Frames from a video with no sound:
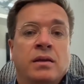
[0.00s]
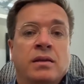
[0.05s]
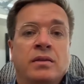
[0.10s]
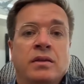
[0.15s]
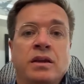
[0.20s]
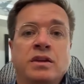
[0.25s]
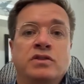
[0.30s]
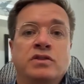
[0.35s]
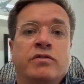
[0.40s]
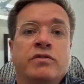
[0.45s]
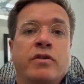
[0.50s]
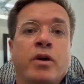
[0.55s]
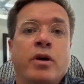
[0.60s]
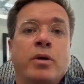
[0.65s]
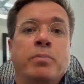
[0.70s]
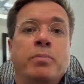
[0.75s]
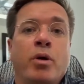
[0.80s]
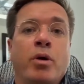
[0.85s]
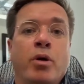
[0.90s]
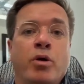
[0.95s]
These are very
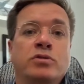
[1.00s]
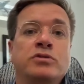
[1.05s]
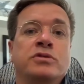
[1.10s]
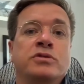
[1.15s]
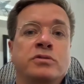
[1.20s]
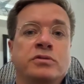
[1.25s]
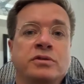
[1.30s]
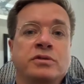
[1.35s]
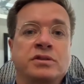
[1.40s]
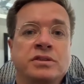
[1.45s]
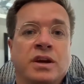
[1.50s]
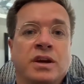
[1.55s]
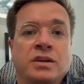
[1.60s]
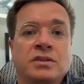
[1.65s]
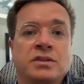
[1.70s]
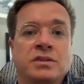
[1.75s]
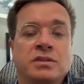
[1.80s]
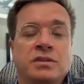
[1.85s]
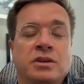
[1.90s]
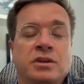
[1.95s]
personal
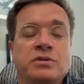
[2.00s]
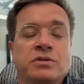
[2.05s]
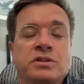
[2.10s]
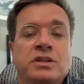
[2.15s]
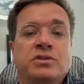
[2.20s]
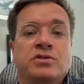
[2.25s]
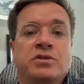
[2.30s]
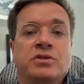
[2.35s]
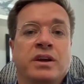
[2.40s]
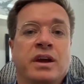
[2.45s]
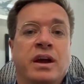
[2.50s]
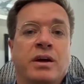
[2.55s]
discussions. It's interesting.